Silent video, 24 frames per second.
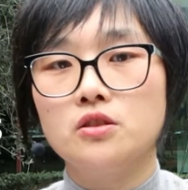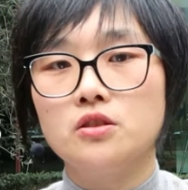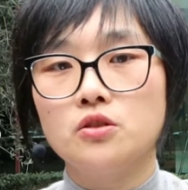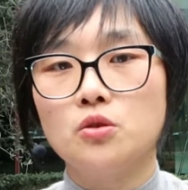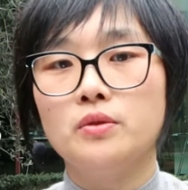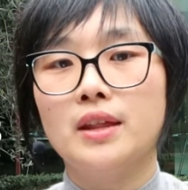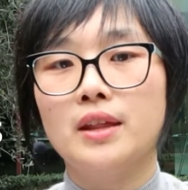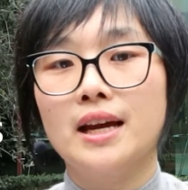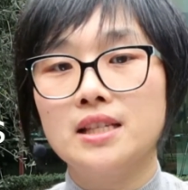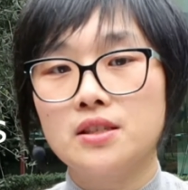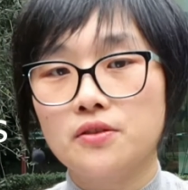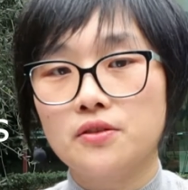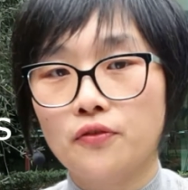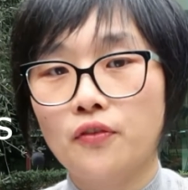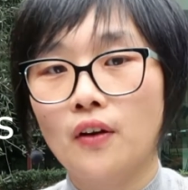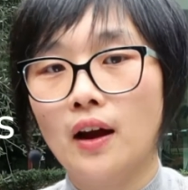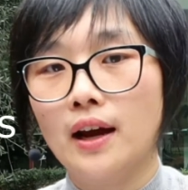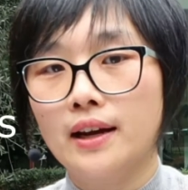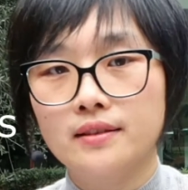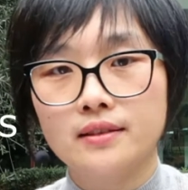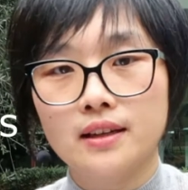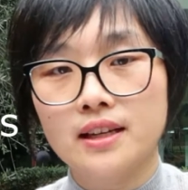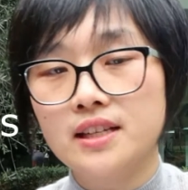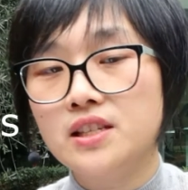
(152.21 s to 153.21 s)
so that's
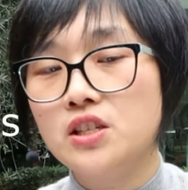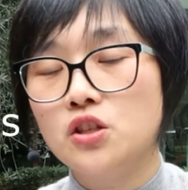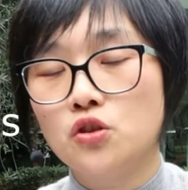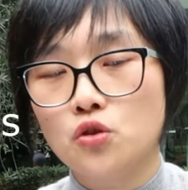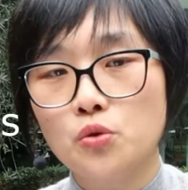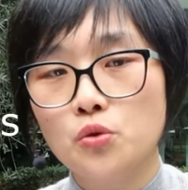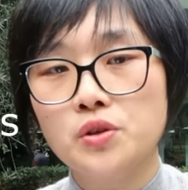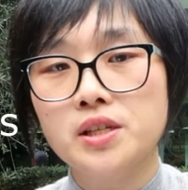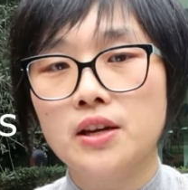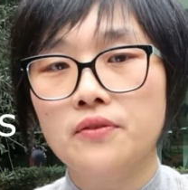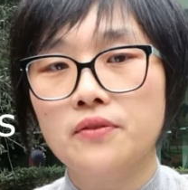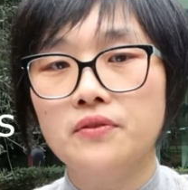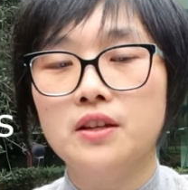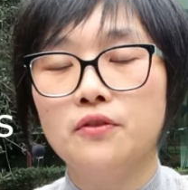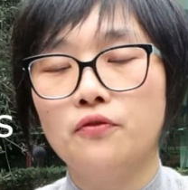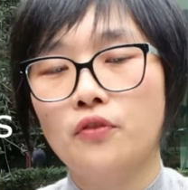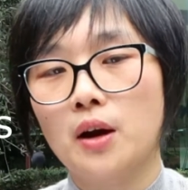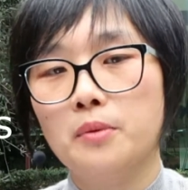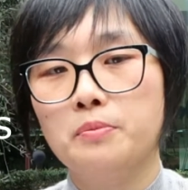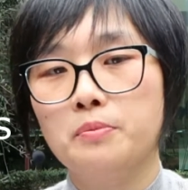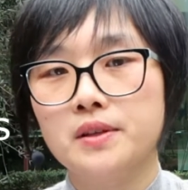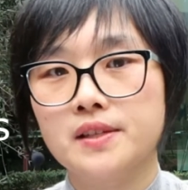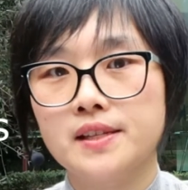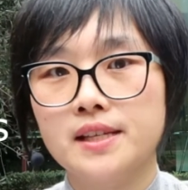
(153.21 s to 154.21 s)
fine. It's still
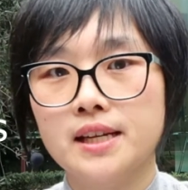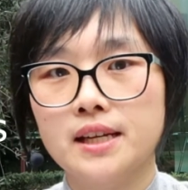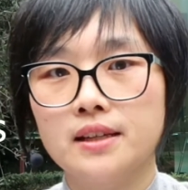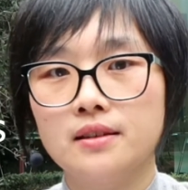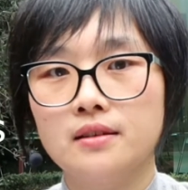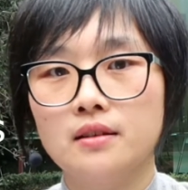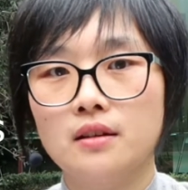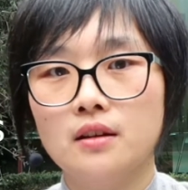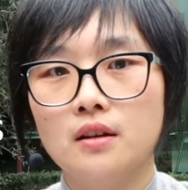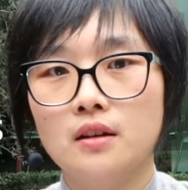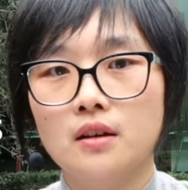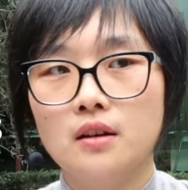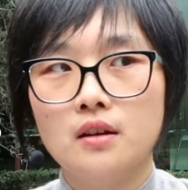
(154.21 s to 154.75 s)
75%.